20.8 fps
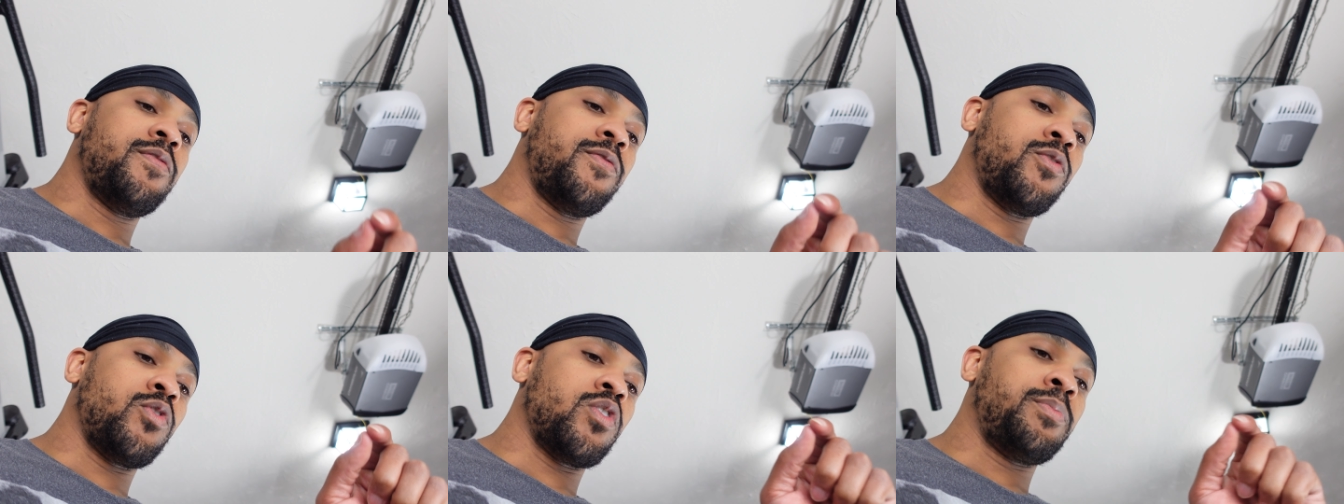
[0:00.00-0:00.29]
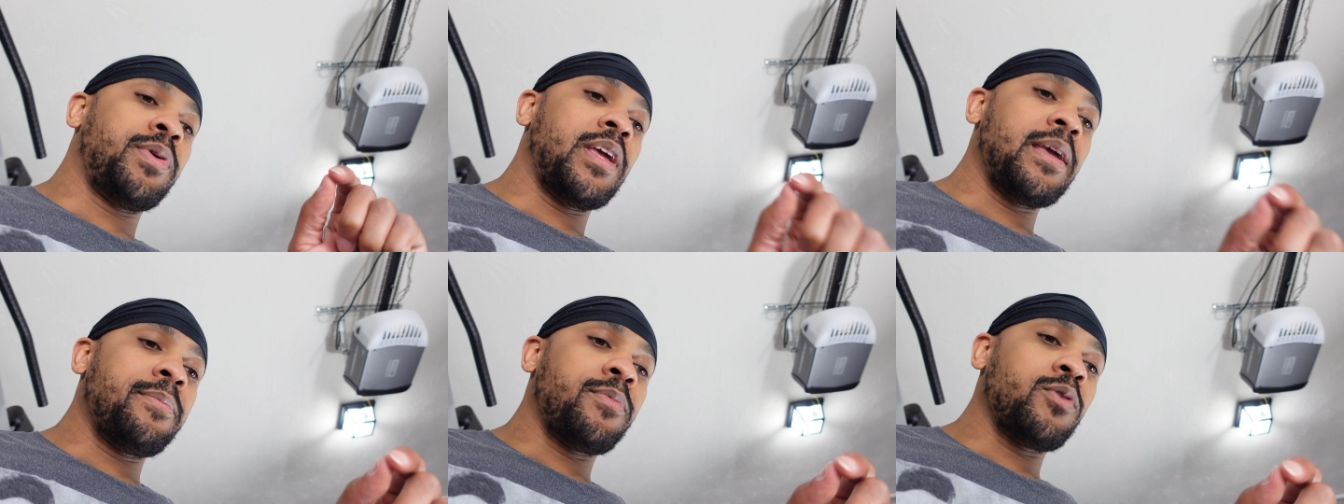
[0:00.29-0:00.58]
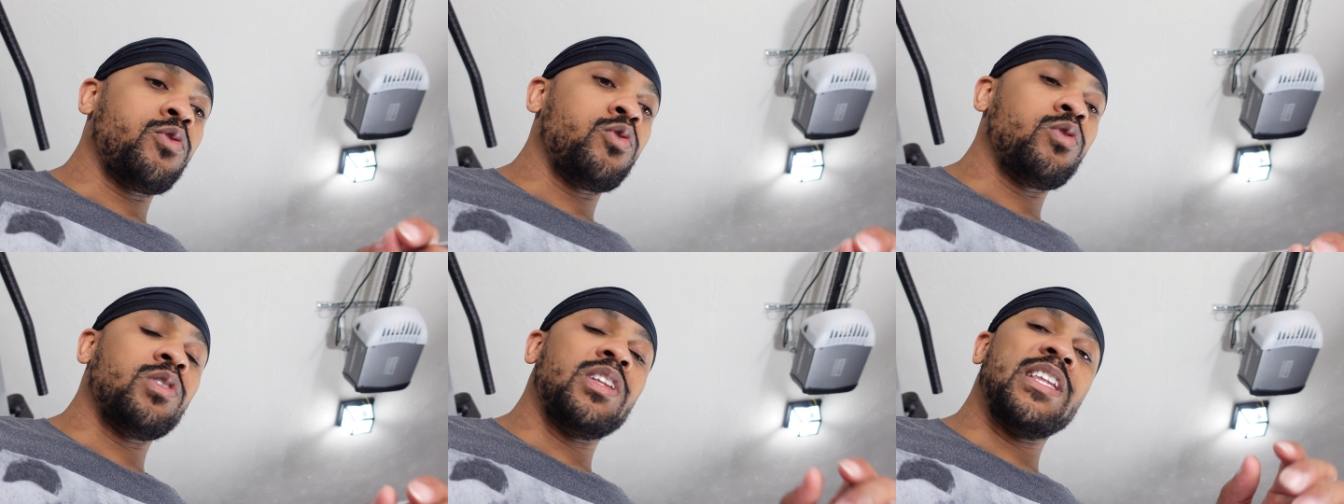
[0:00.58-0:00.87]
For
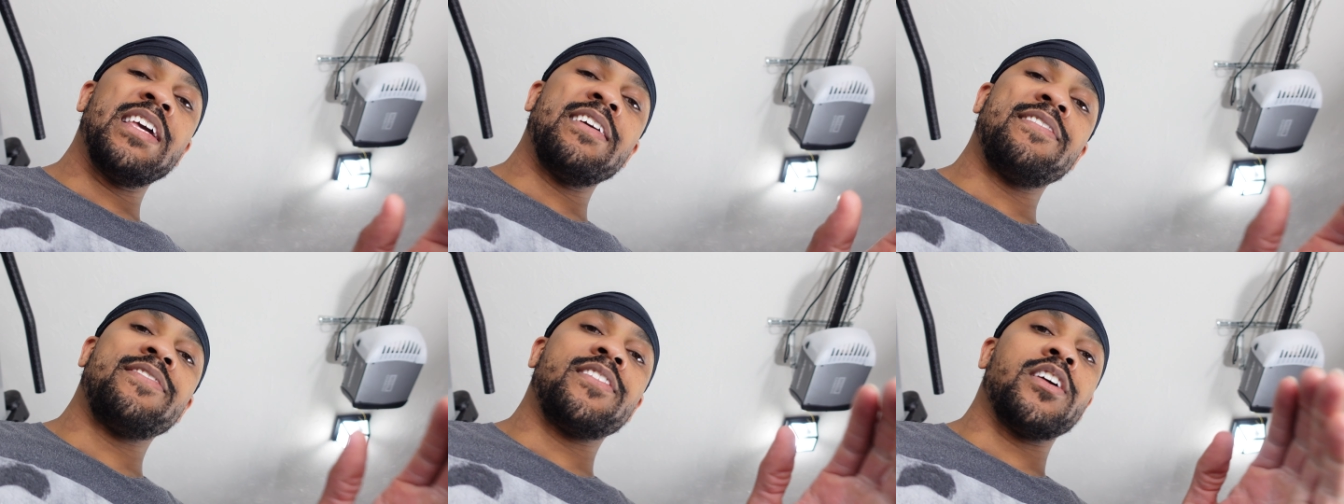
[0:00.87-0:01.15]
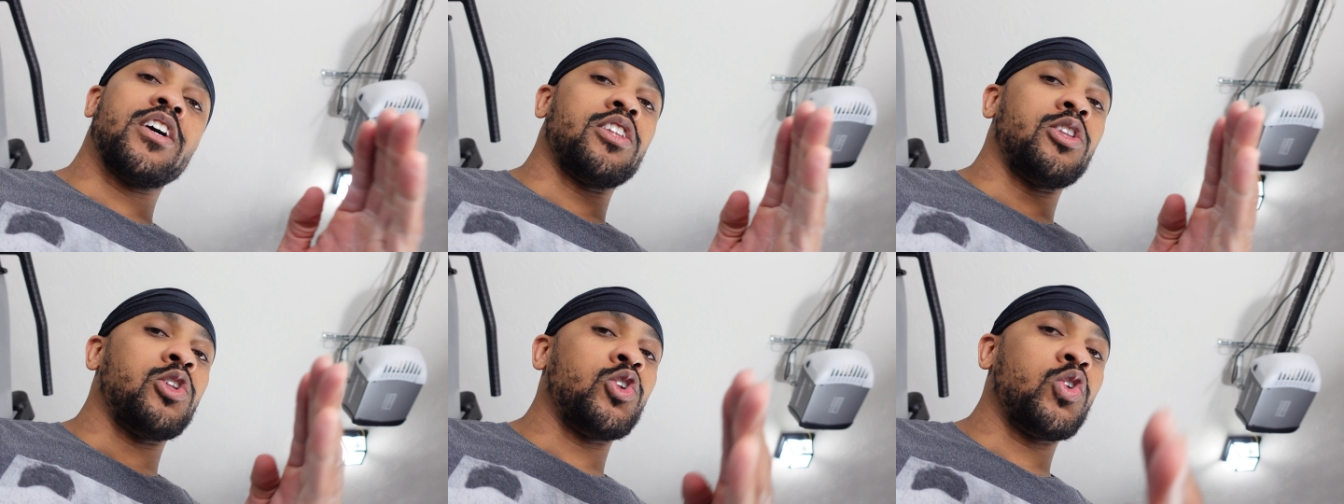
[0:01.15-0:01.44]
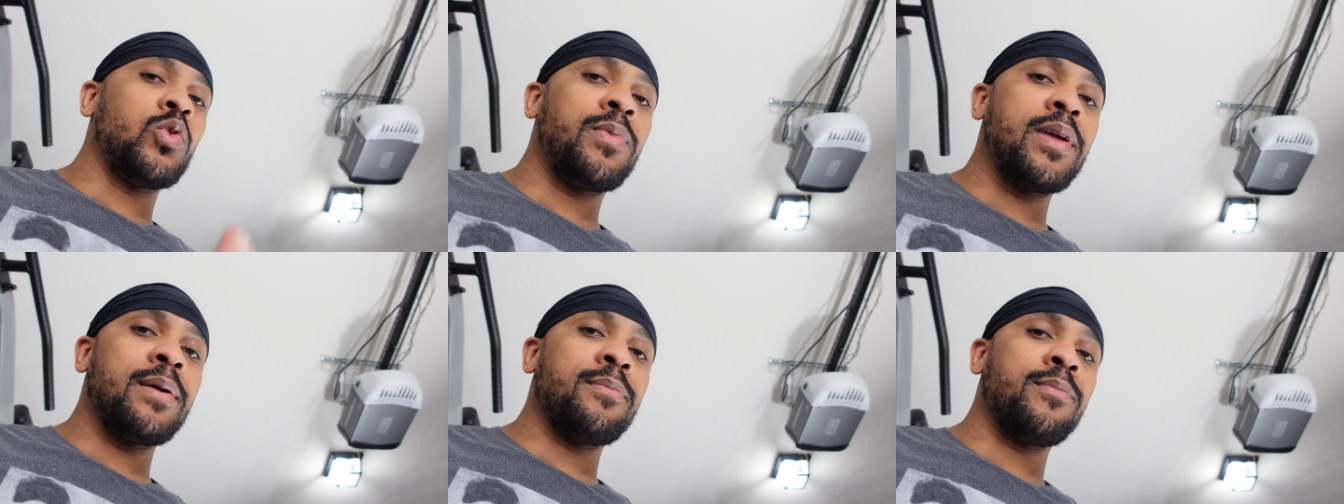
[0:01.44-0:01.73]
people who lift a
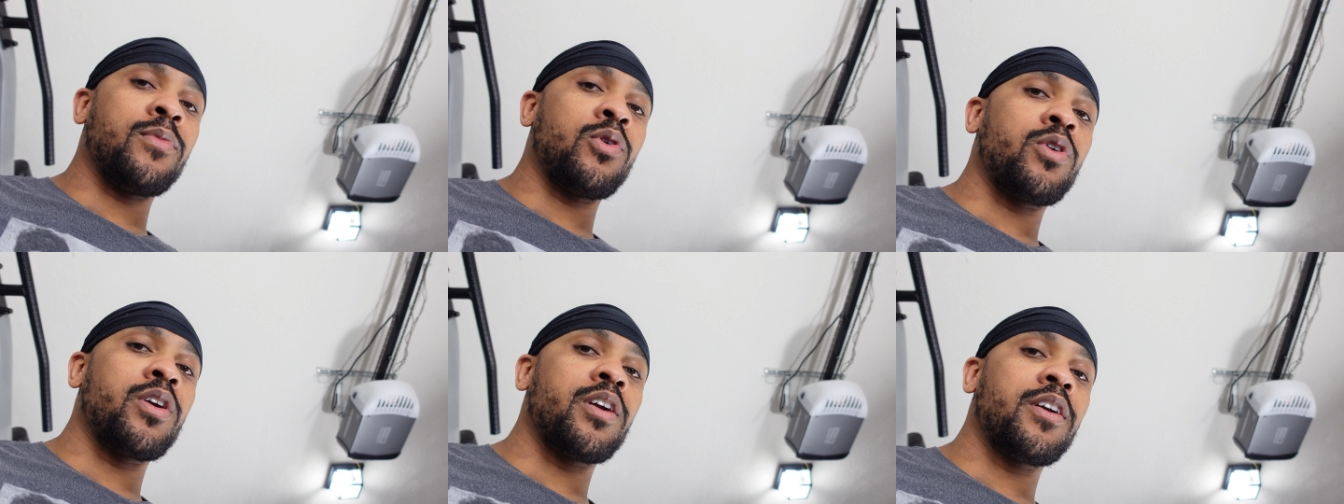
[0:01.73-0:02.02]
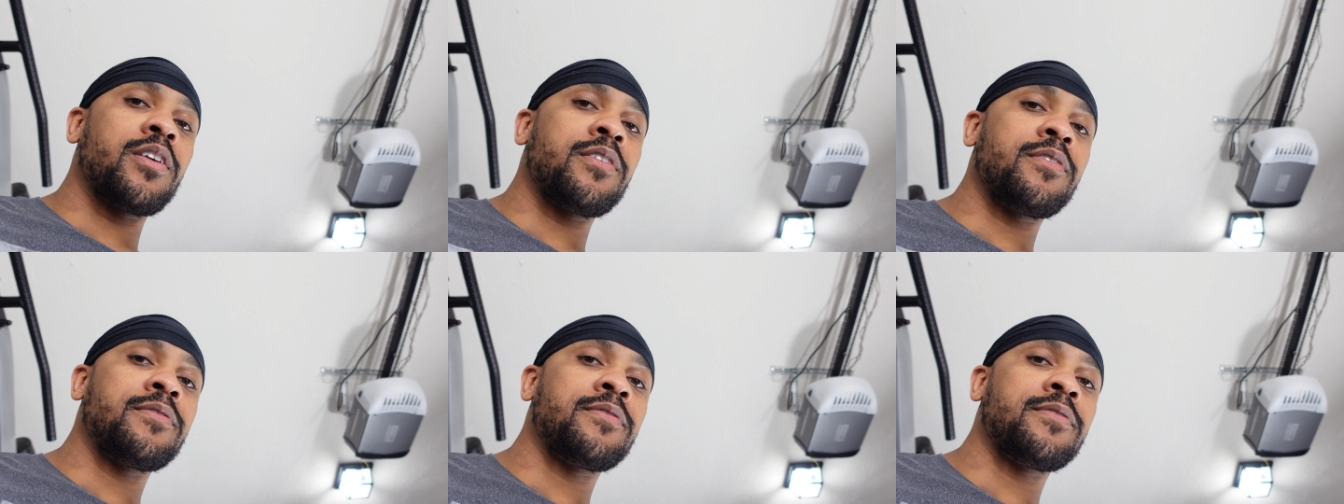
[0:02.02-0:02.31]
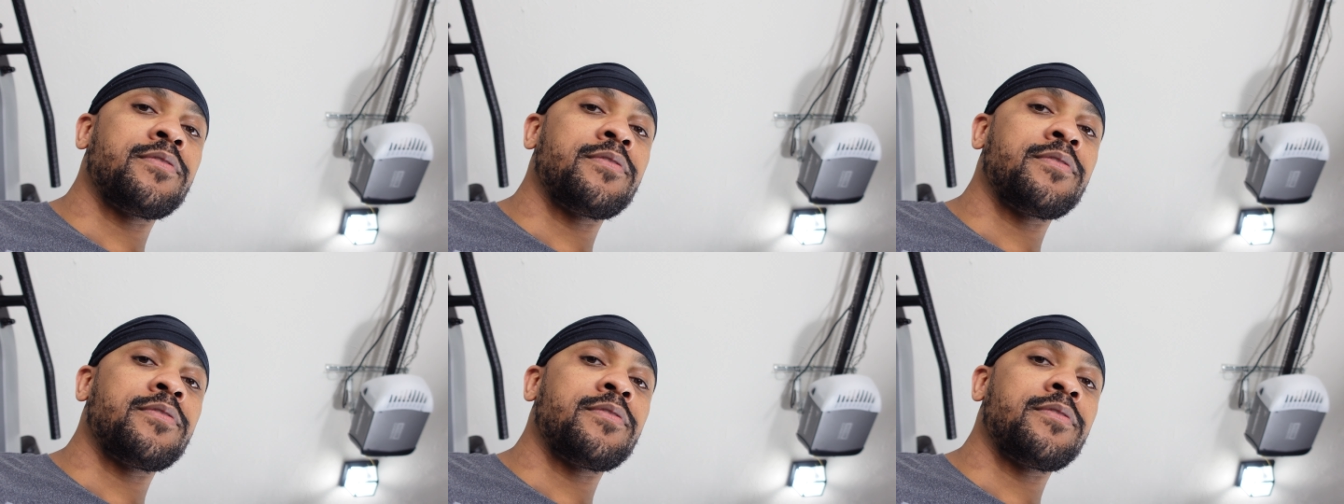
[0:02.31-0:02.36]
little bit more,